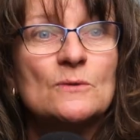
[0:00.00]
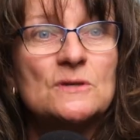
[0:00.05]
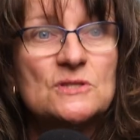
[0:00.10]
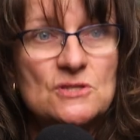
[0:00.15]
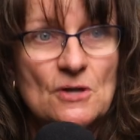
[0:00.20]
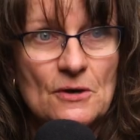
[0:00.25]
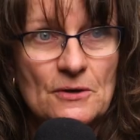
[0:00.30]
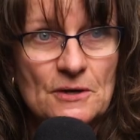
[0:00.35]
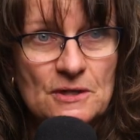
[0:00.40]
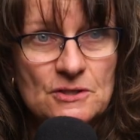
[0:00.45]
was
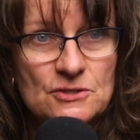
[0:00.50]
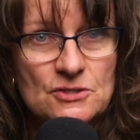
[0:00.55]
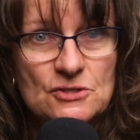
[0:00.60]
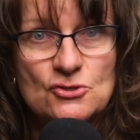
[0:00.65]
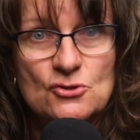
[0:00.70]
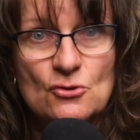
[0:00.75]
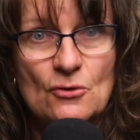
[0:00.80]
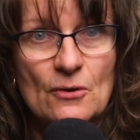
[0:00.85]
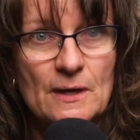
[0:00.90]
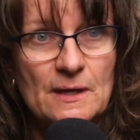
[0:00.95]
starting to
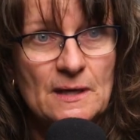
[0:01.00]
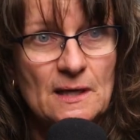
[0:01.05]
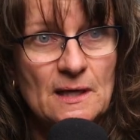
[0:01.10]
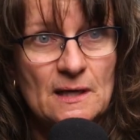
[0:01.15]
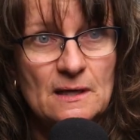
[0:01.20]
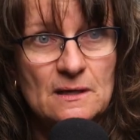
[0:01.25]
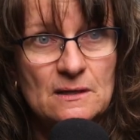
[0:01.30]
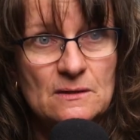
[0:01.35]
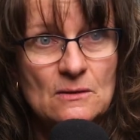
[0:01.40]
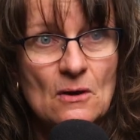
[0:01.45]
join
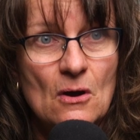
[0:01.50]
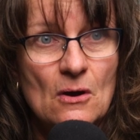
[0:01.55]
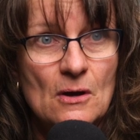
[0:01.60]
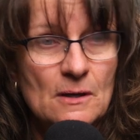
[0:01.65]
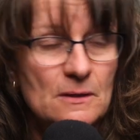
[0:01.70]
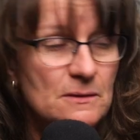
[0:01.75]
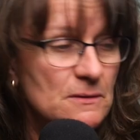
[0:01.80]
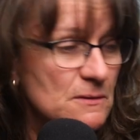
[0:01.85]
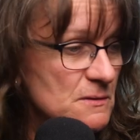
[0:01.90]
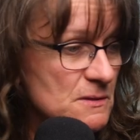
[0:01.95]
in
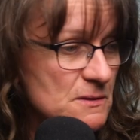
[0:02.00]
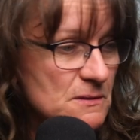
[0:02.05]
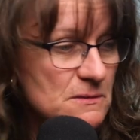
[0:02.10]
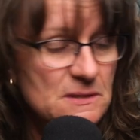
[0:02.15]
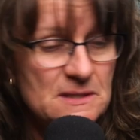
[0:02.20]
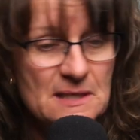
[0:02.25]
on